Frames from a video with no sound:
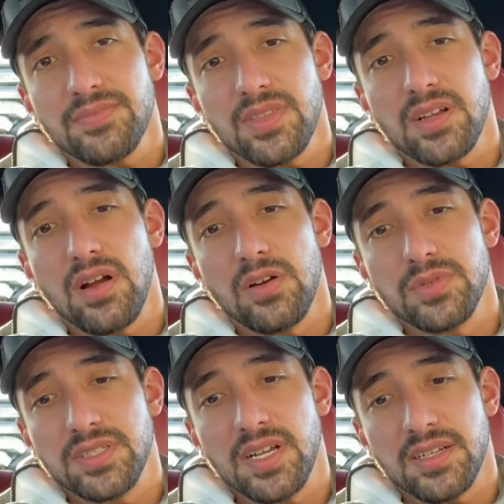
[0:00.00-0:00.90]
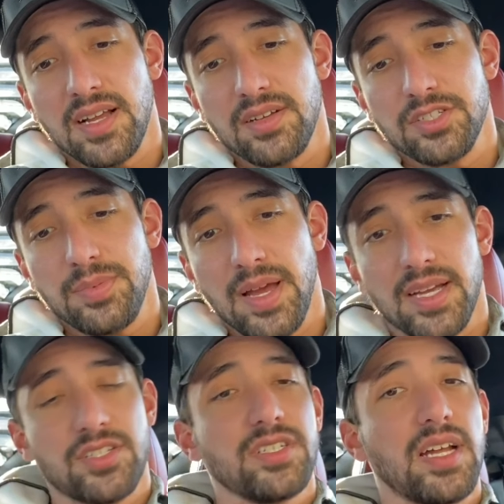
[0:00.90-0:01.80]
the car with the technology
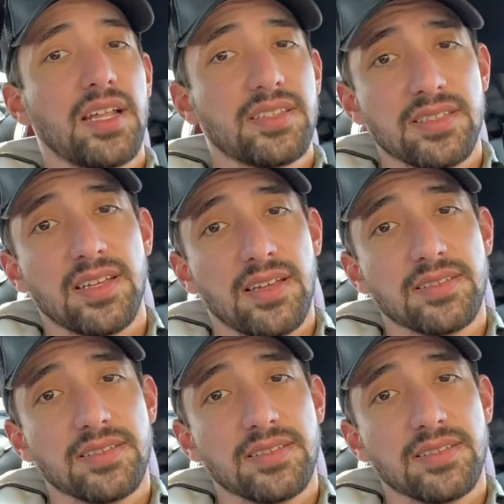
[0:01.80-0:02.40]
package and got the sync